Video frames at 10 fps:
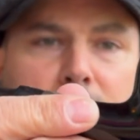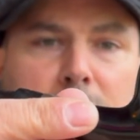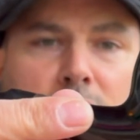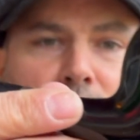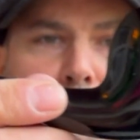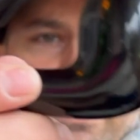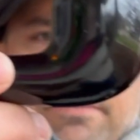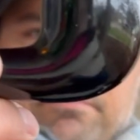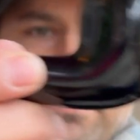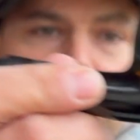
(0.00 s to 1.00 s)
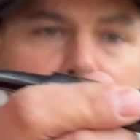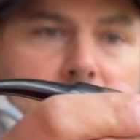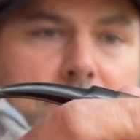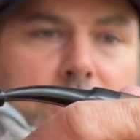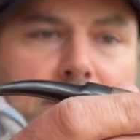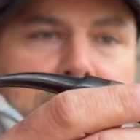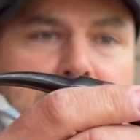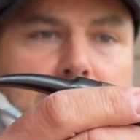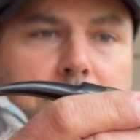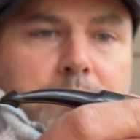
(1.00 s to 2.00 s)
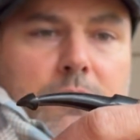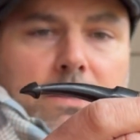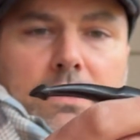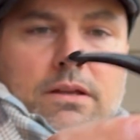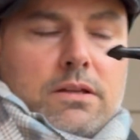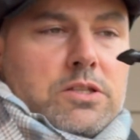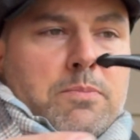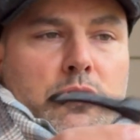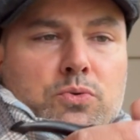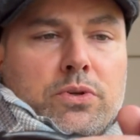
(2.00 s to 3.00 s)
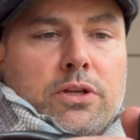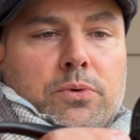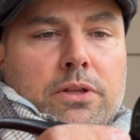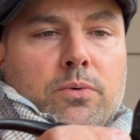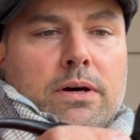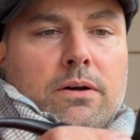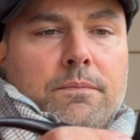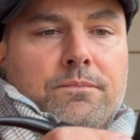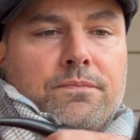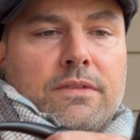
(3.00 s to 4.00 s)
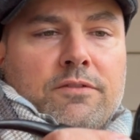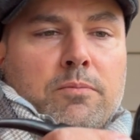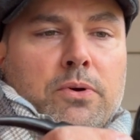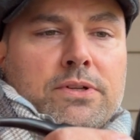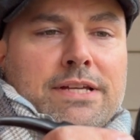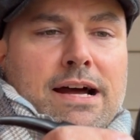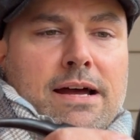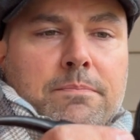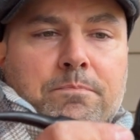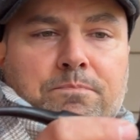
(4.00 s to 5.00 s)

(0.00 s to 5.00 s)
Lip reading: a beautiful pipe, and it's great shape. Smokes really well, never burns hot.